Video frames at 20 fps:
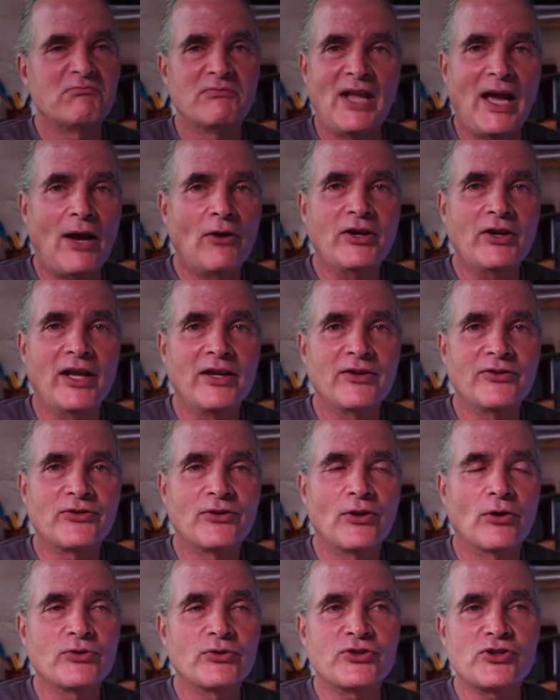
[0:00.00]
Nowadays
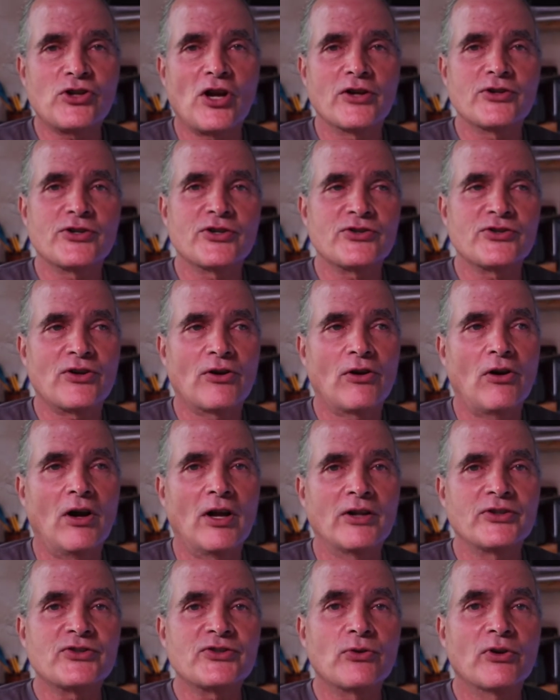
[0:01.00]
those charges are
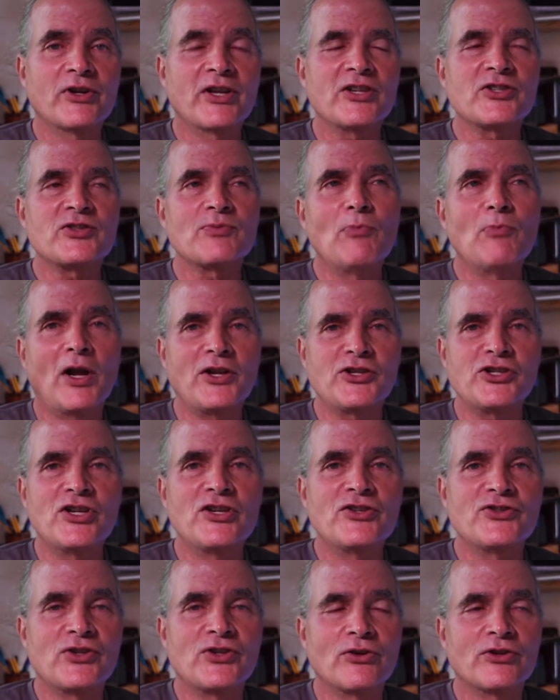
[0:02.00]
gone, so it gets much
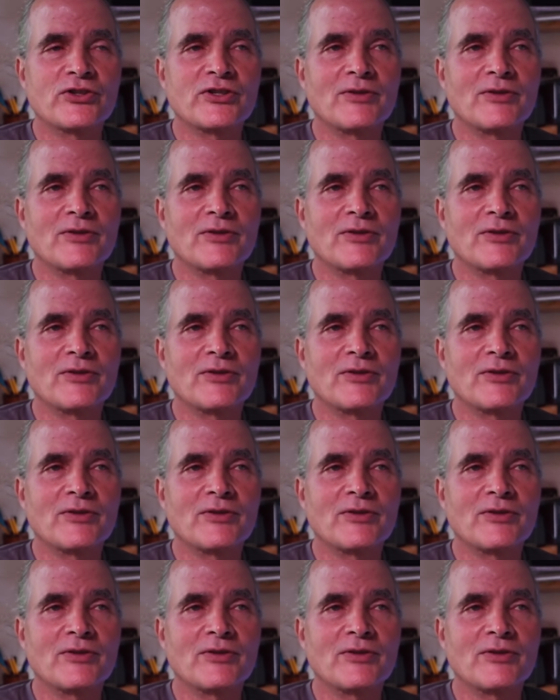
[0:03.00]
easier